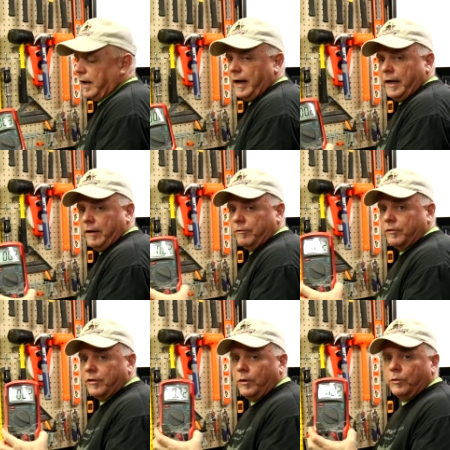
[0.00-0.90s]
I
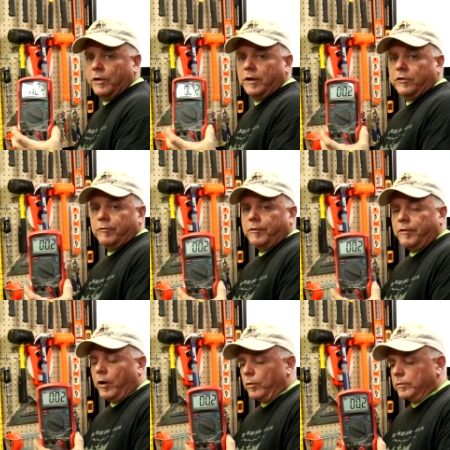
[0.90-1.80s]
have 0.2
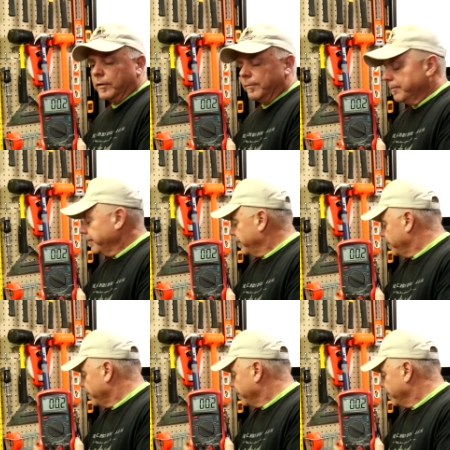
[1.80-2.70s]
volts.
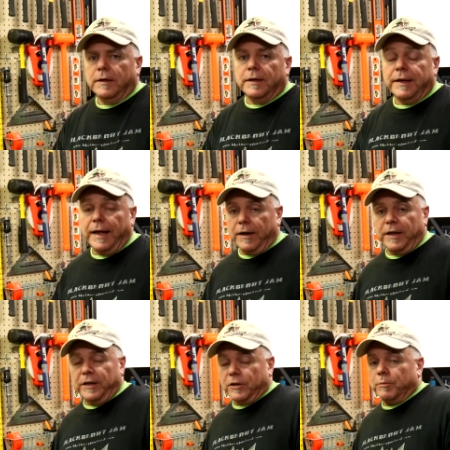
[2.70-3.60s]
Now,
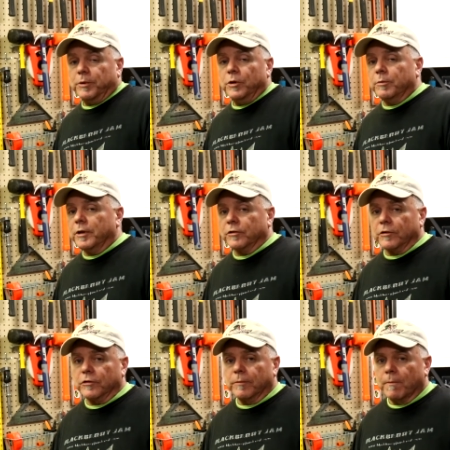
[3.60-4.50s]
in the computer
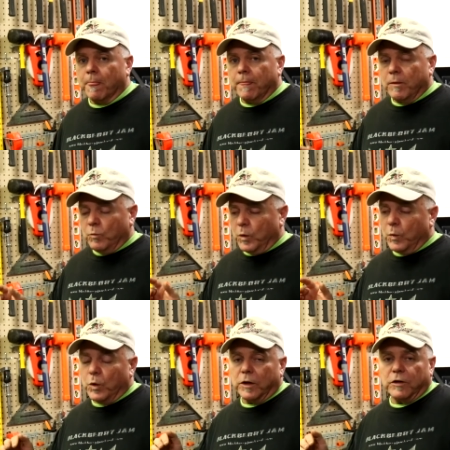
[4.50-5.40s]
business, we
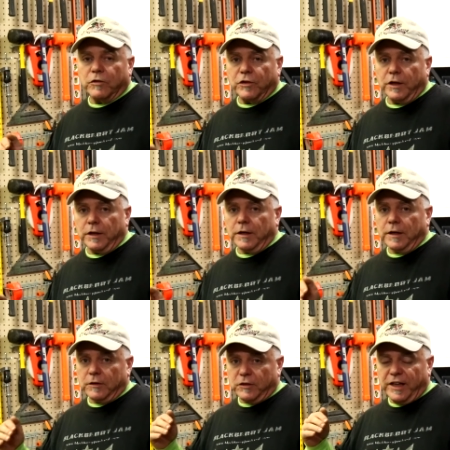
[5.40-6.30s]
wanted to see
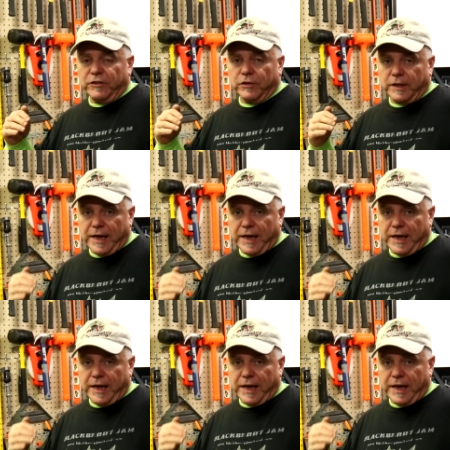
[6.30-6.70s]
less than